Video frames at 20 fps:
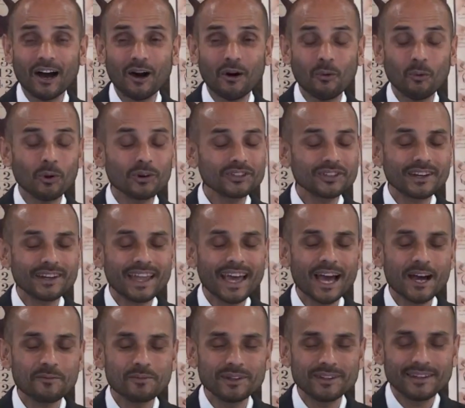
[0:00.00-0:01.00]
what's going to
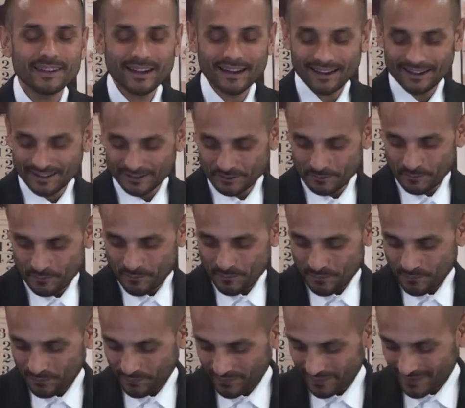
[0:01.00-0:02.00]
happen now?
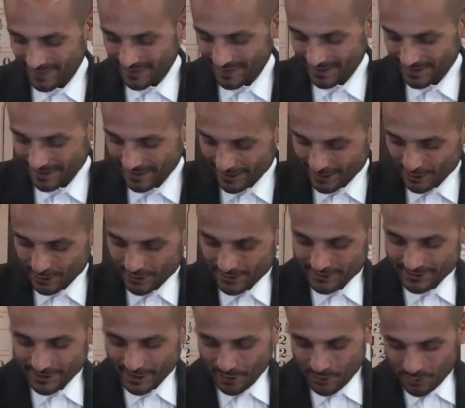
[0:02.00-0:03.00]

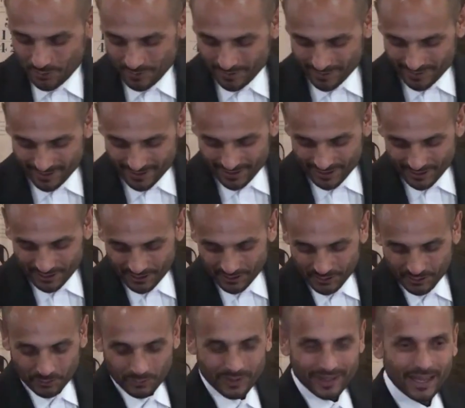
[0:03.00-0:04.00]
So,
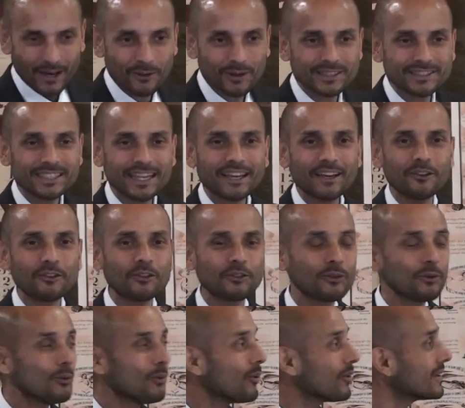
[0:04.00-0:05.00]
without a second
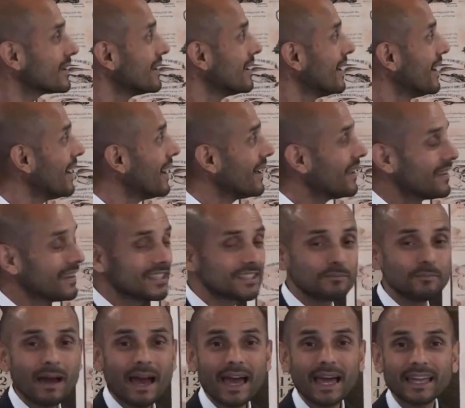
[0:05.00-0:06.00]
thought,
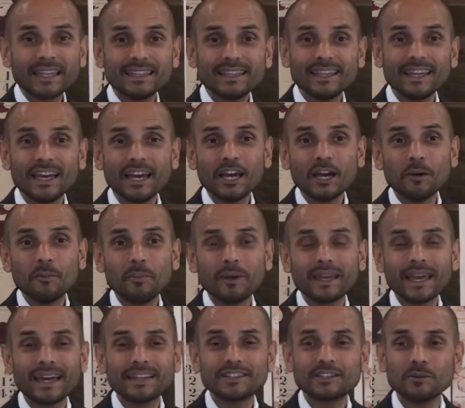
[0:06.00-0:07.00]
this man
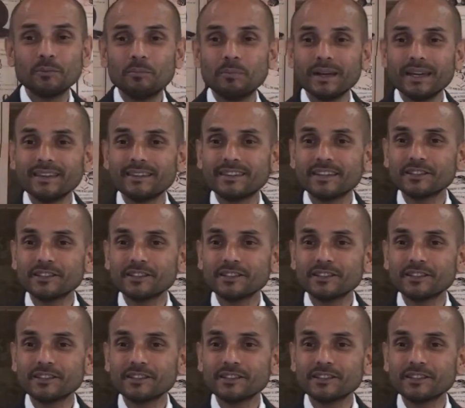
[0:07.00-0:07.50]
began to beat